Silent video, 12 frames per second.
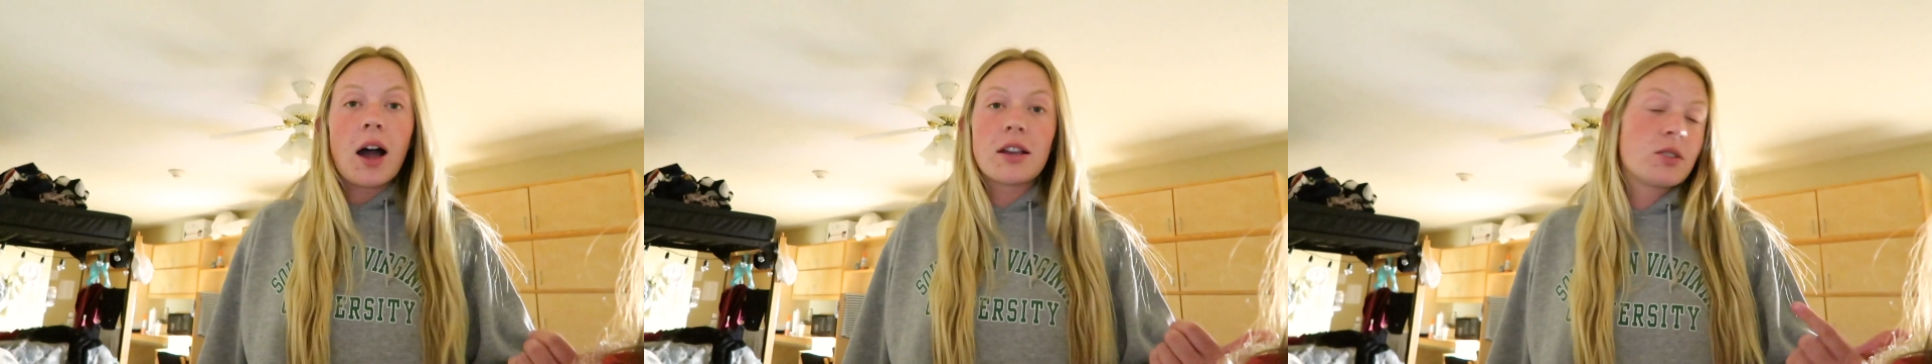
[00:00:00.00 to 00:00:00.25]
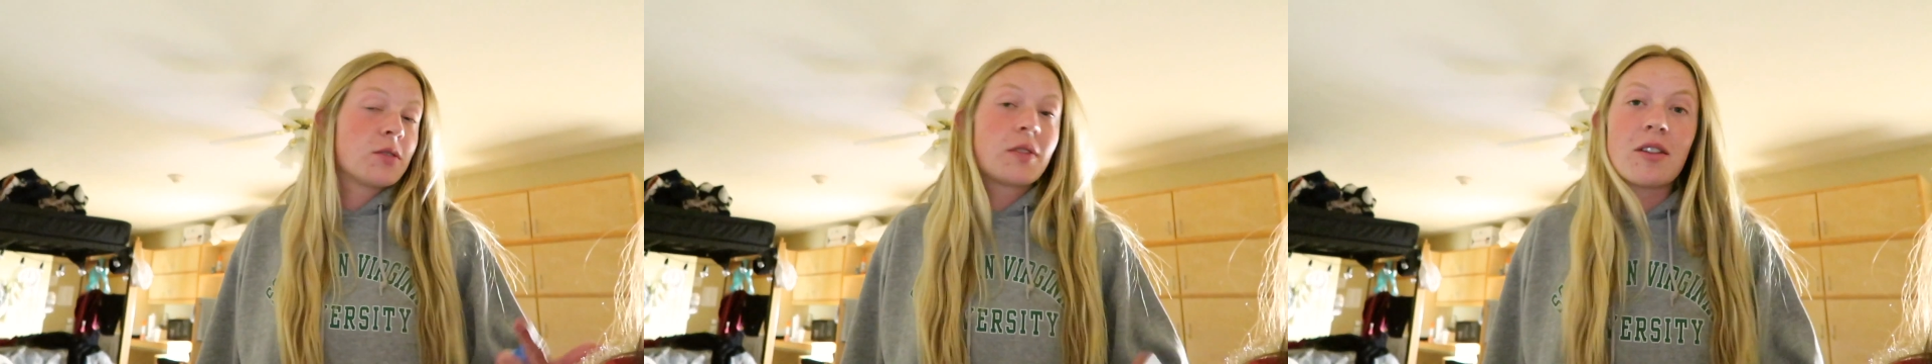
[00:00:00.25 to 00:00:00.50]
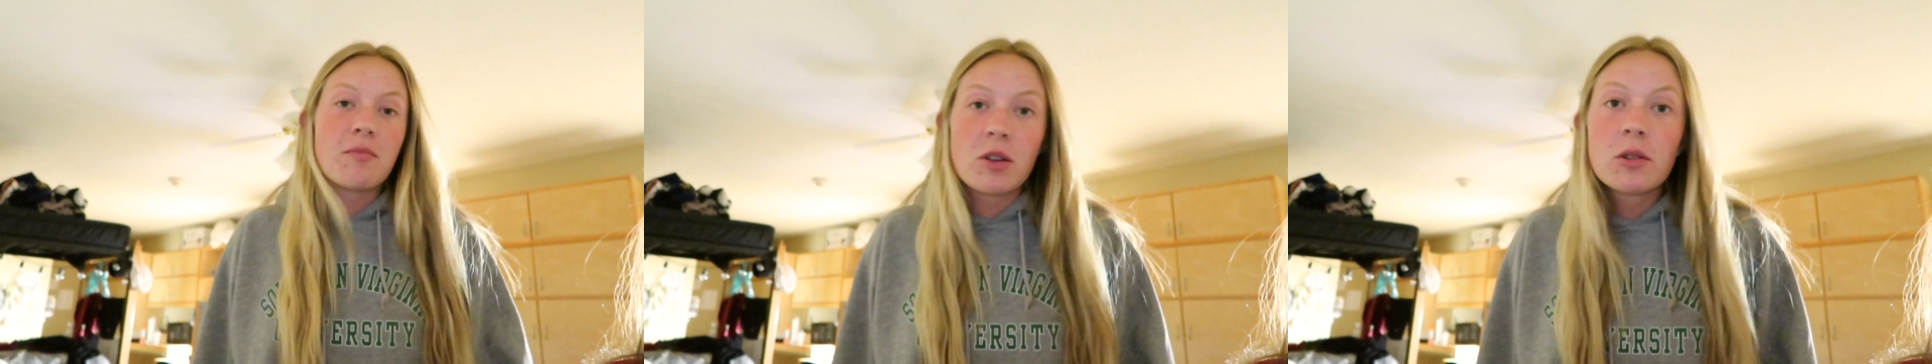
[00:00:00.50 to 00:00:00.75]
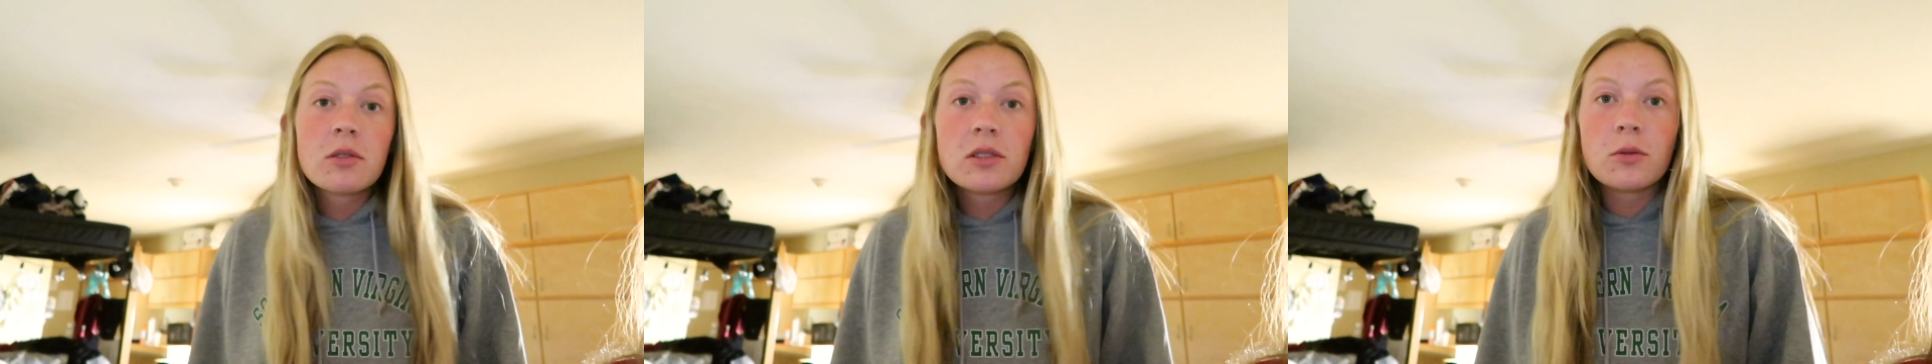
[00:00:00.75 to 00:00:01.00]
I survived
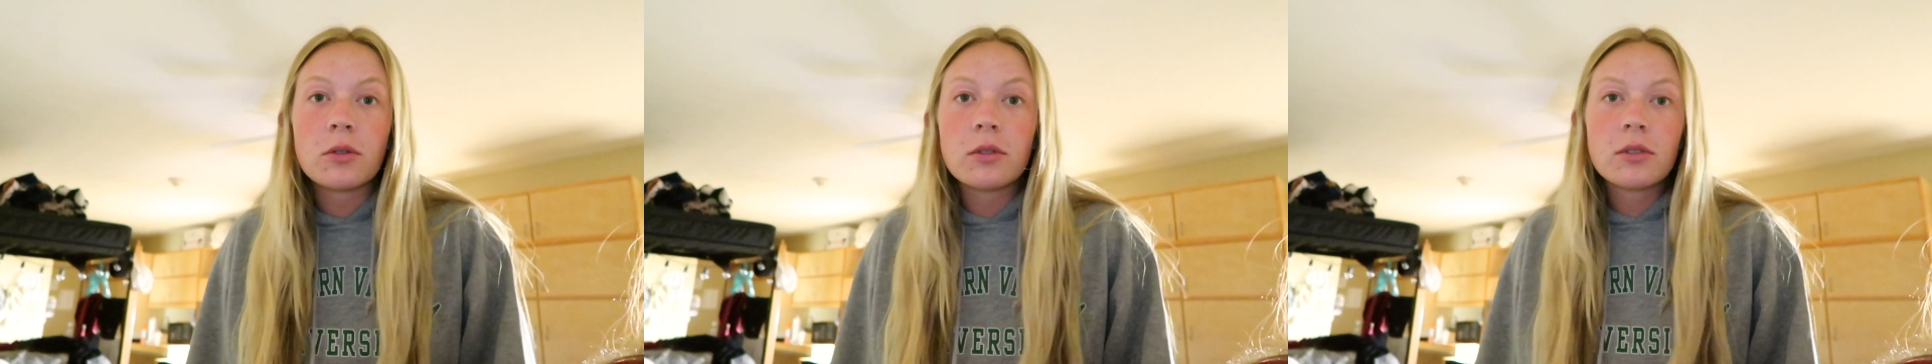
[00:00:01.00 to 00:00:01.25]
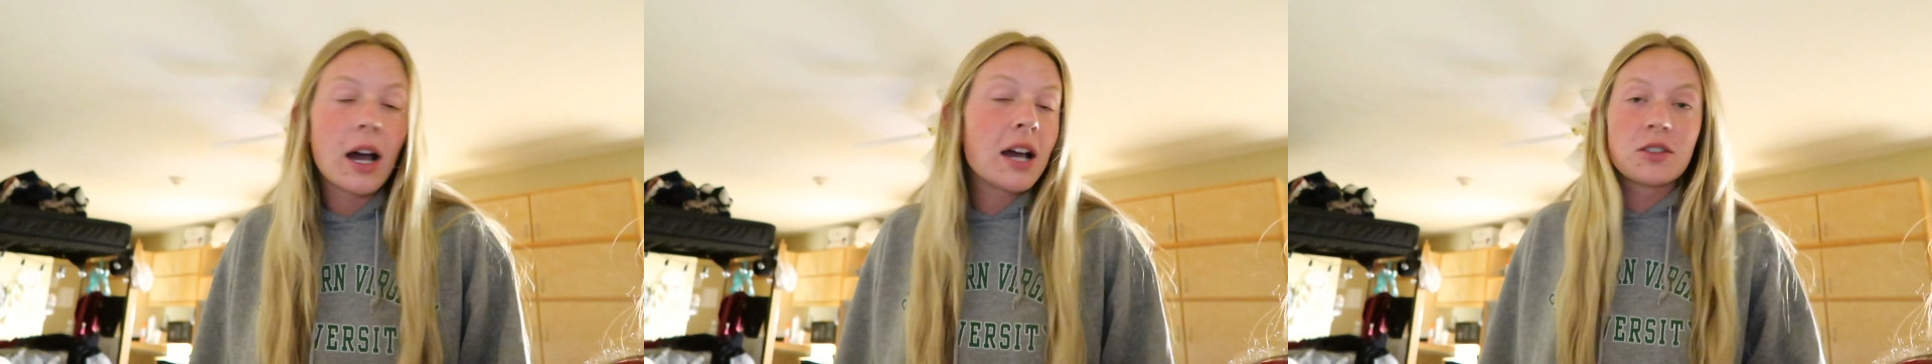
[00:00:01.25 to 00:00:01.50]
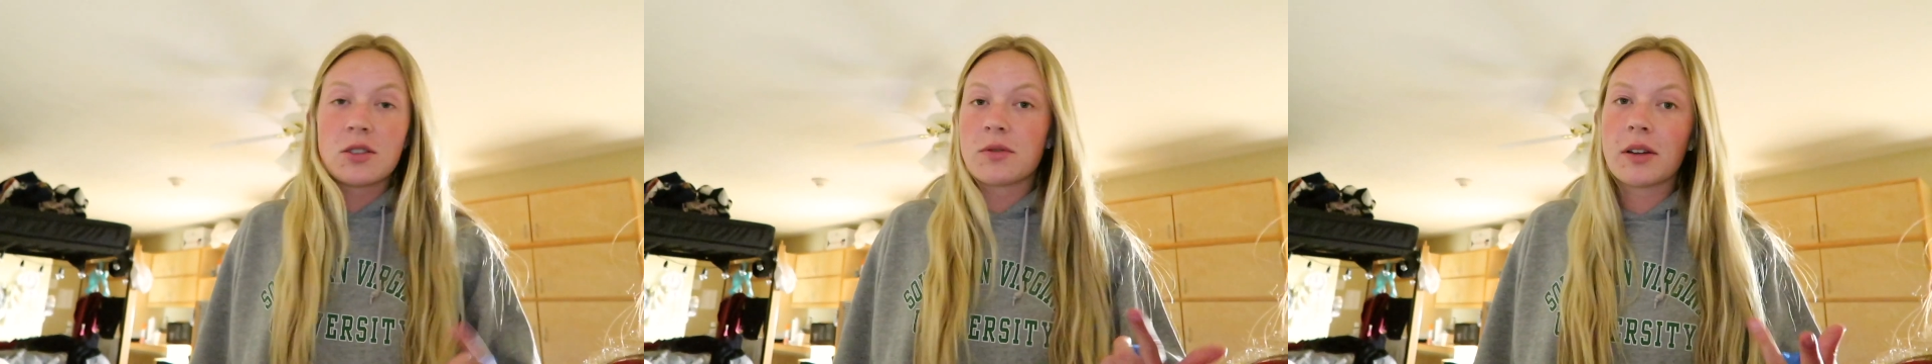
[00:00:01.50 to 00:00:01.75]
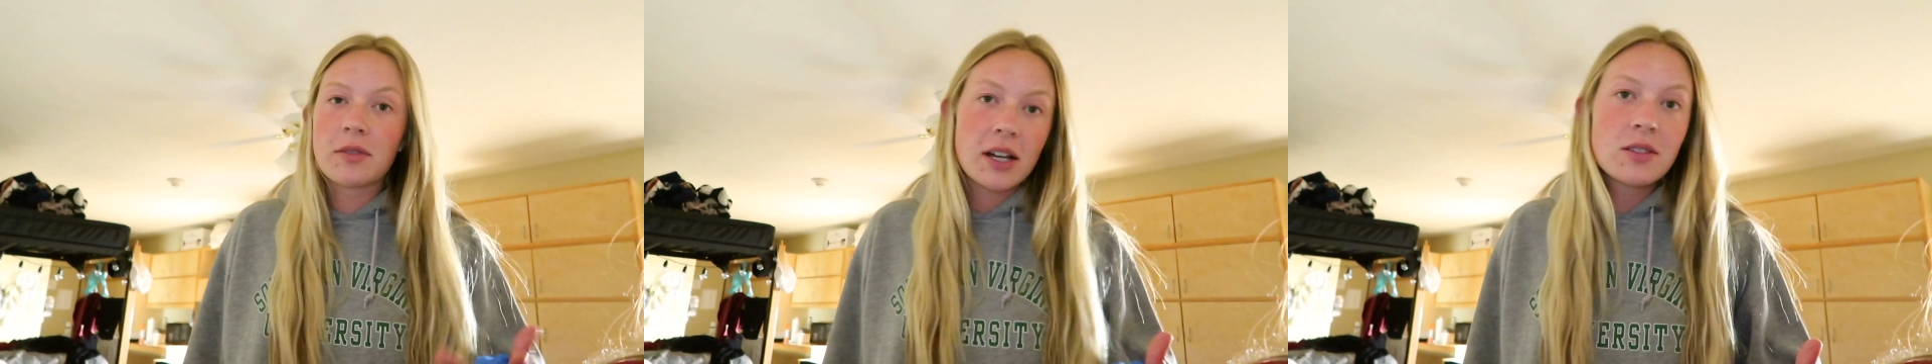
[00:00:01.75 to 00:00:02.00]
middle school. I
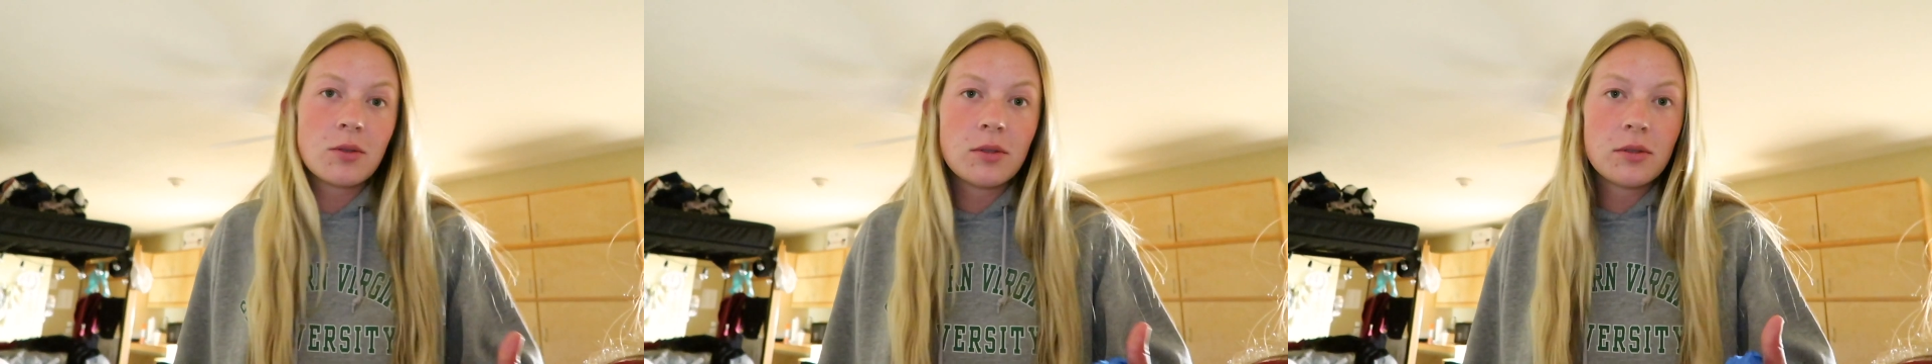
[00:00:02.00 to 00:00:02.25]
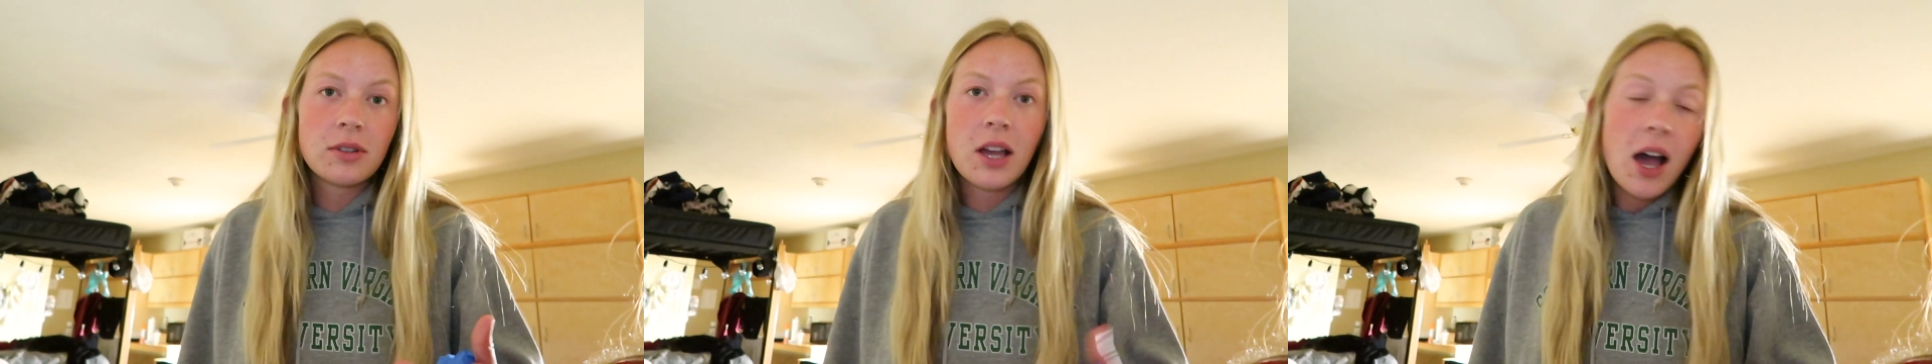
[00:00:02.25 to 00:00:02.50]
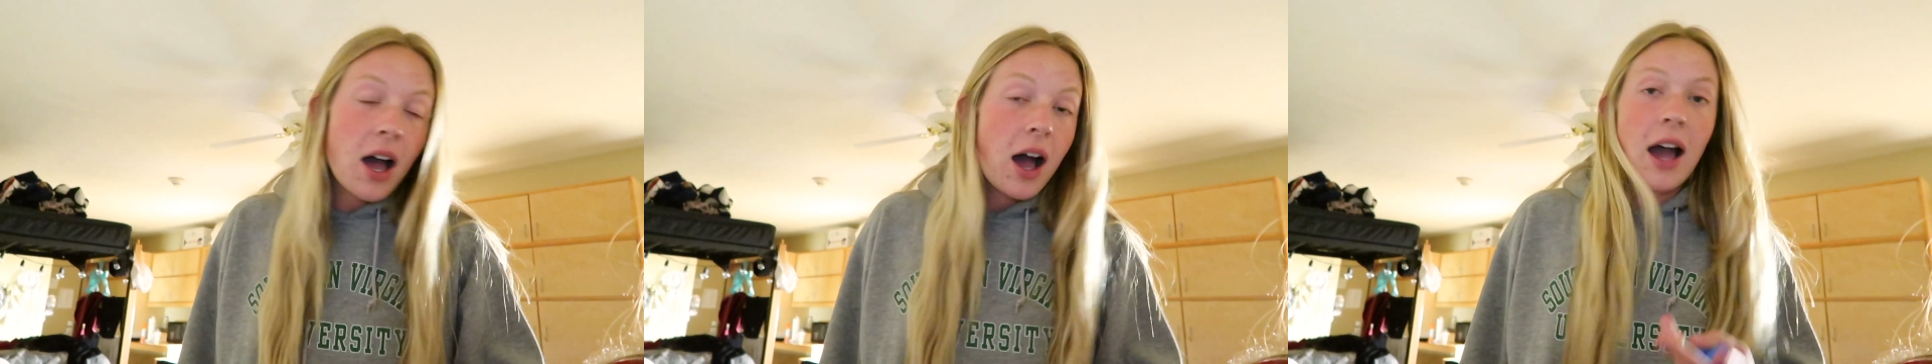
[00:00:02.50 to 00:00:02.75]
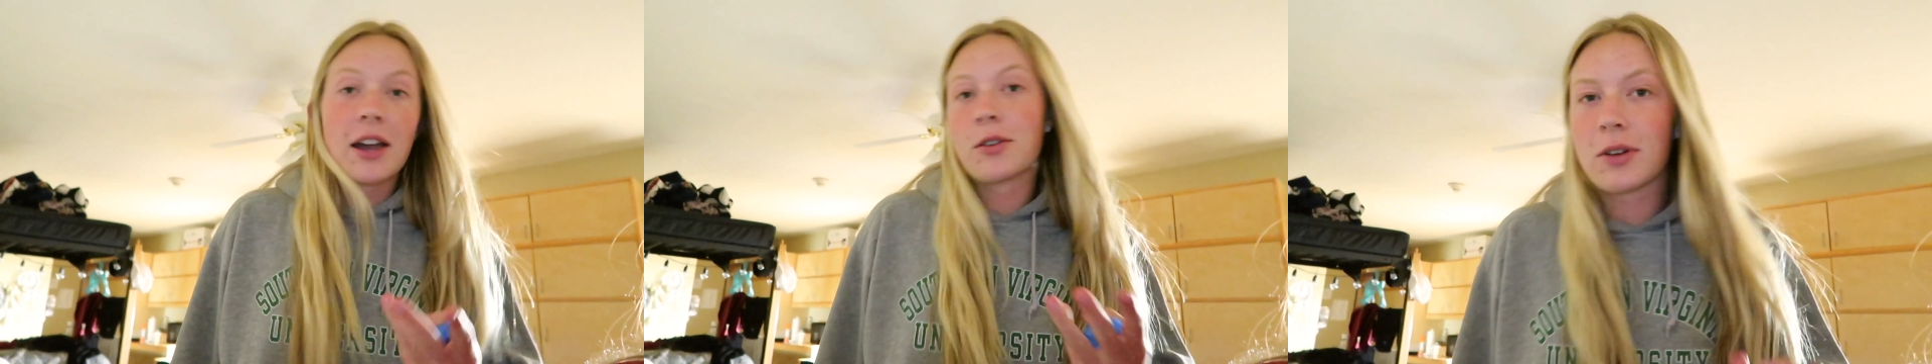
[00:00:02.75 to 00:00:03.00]
survived high school.
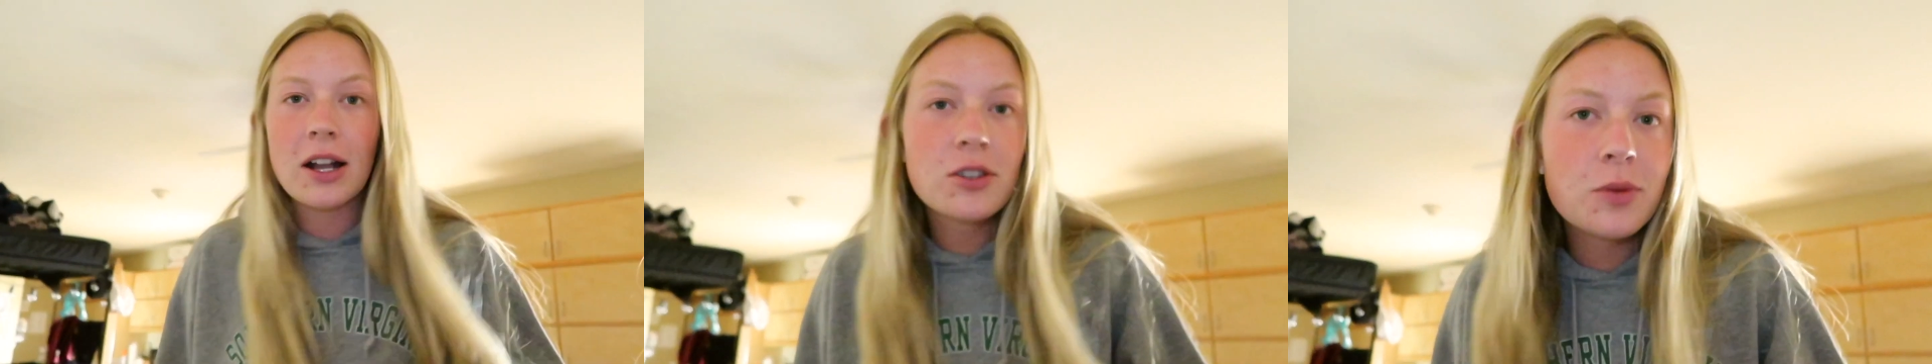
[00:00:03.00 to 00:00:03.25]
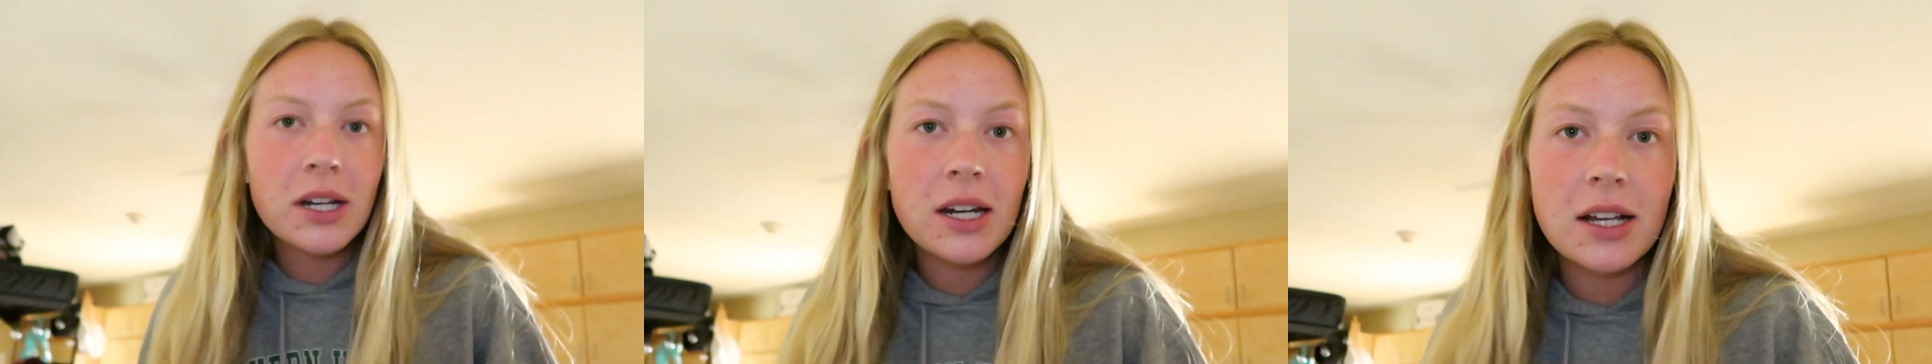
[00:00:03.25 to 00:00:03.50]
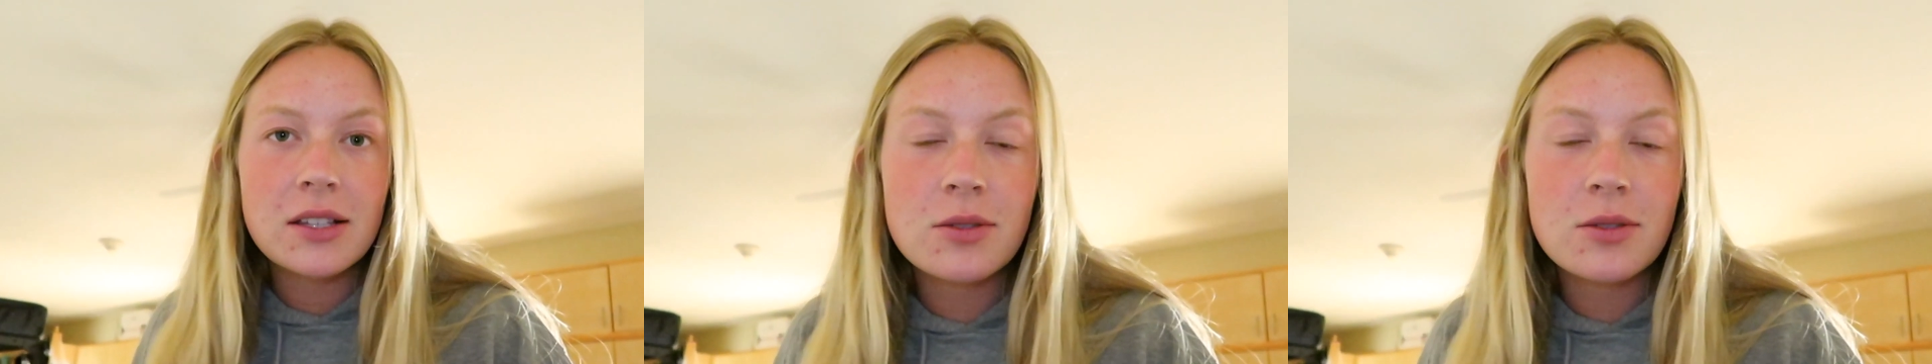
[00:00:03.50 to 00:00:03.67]
I graduated high